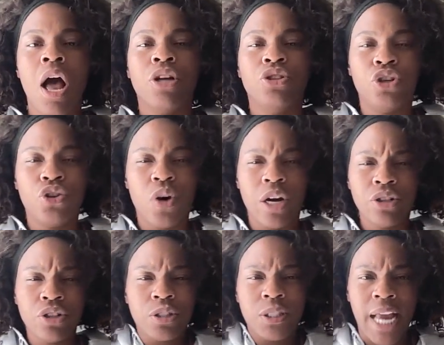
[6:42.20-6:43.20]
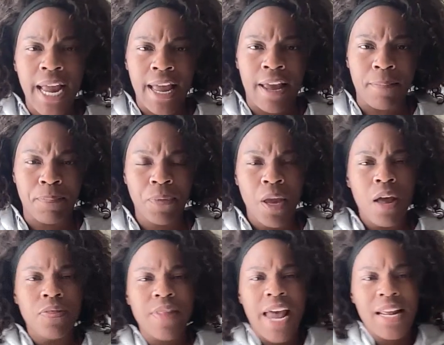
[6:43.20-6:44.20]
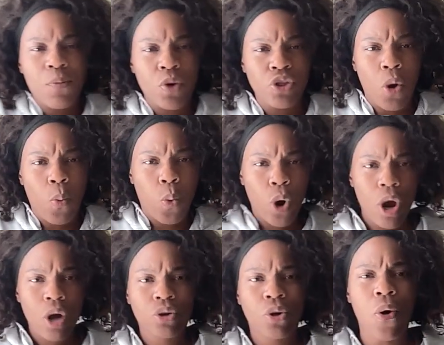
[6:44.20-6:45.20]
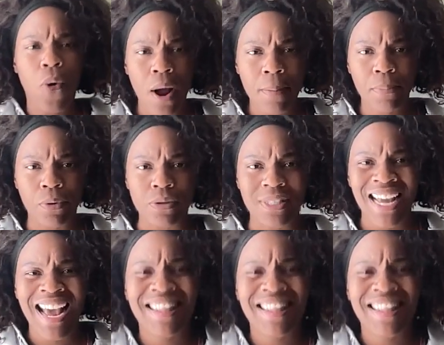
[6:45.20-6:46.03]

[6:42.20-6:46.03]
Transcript: Do you understand that when the world crumbles,